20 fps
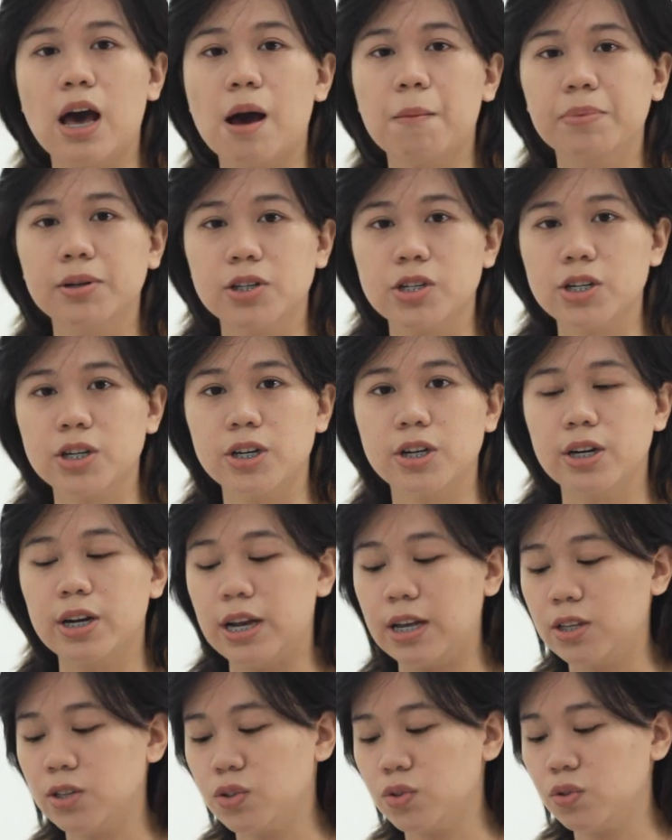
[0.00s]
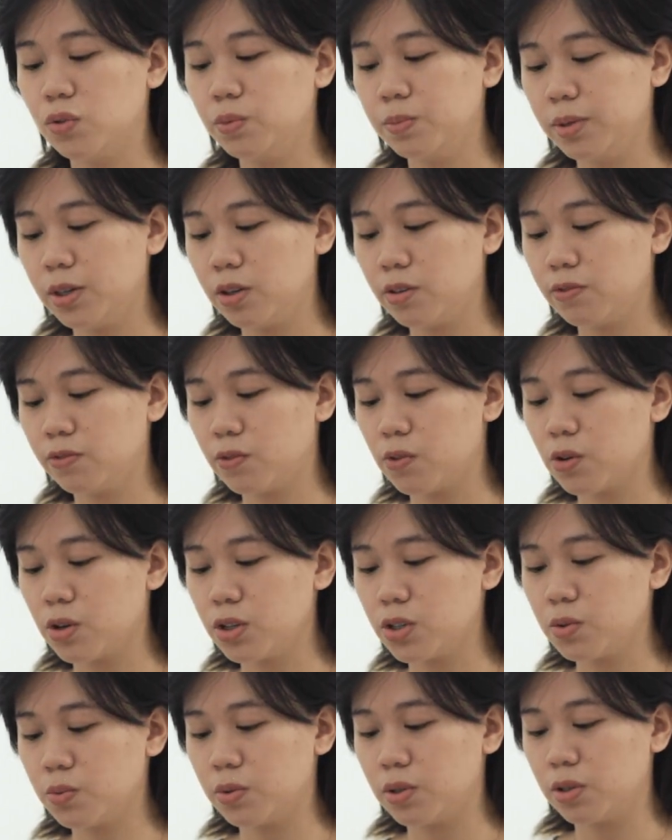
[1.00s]
aperture, and zooming, of
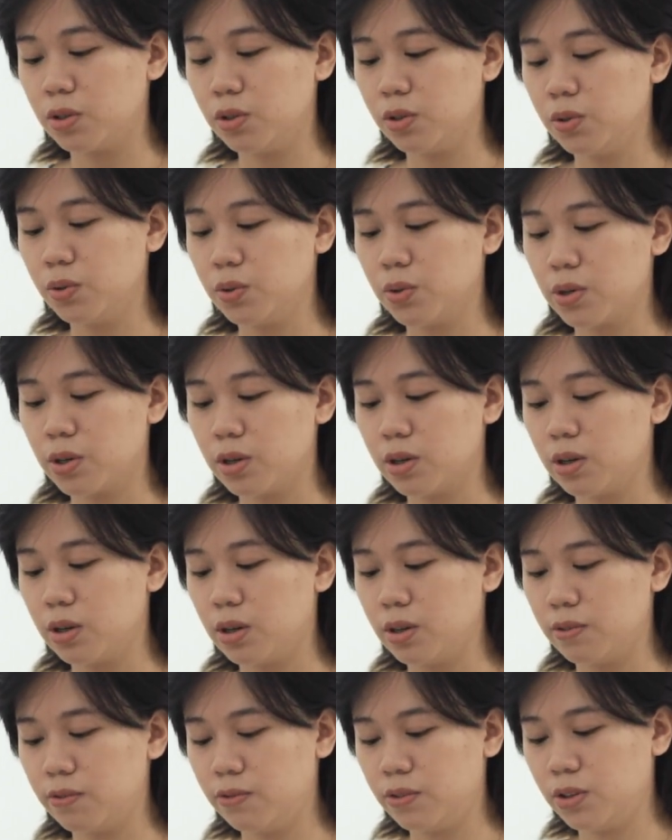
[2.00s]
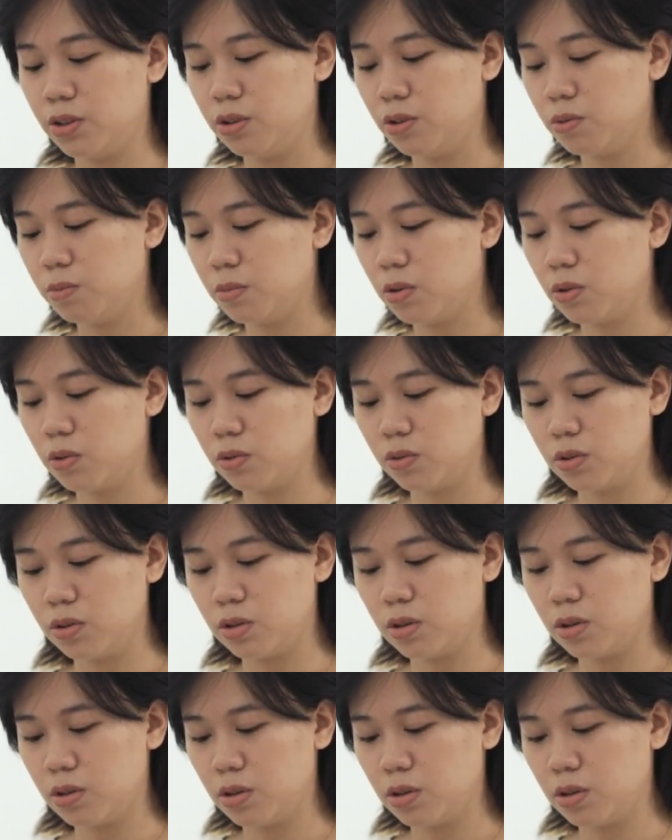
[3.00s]
course, when you are on video mode.